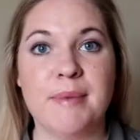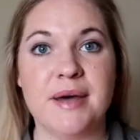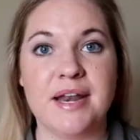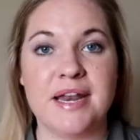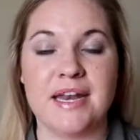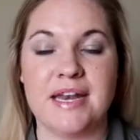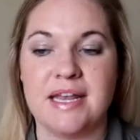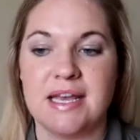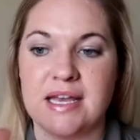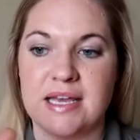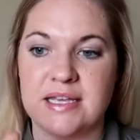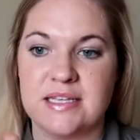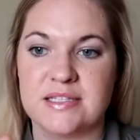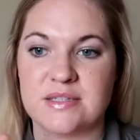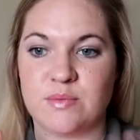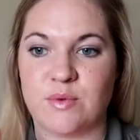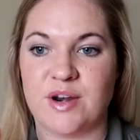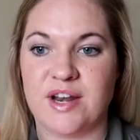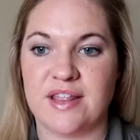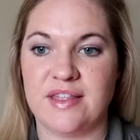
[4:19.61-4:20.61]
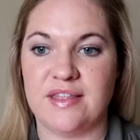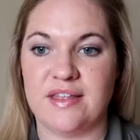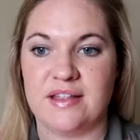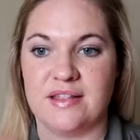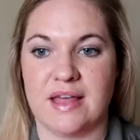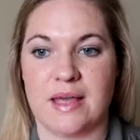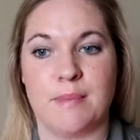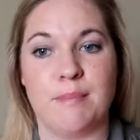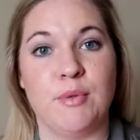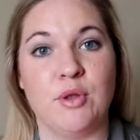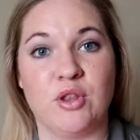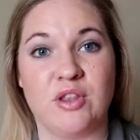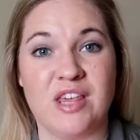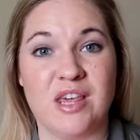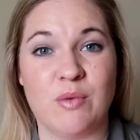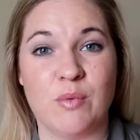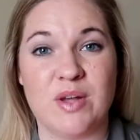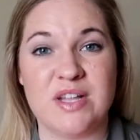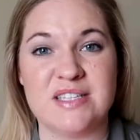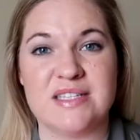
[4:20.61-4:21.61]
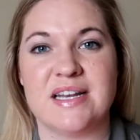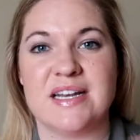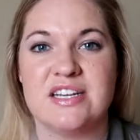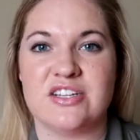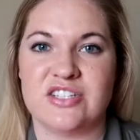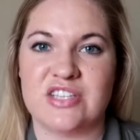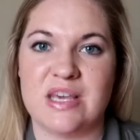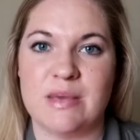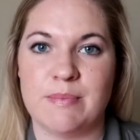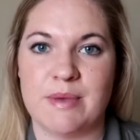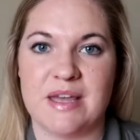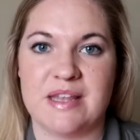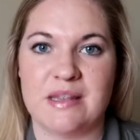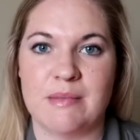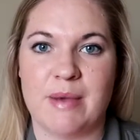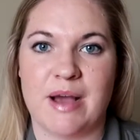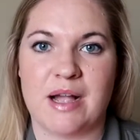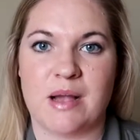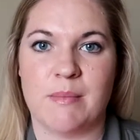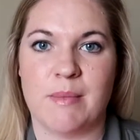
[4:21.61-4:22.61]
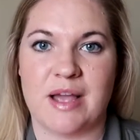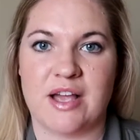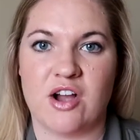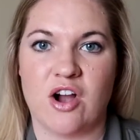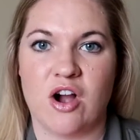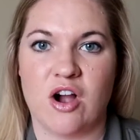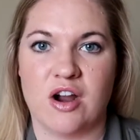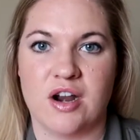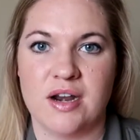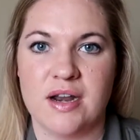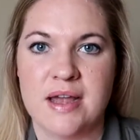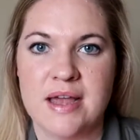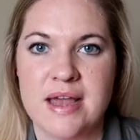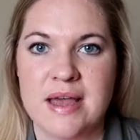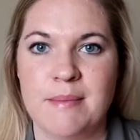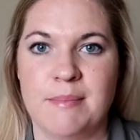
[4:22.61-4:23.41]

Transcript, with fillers: but it is one of the like bulky ones and I just keep it in the back of my car.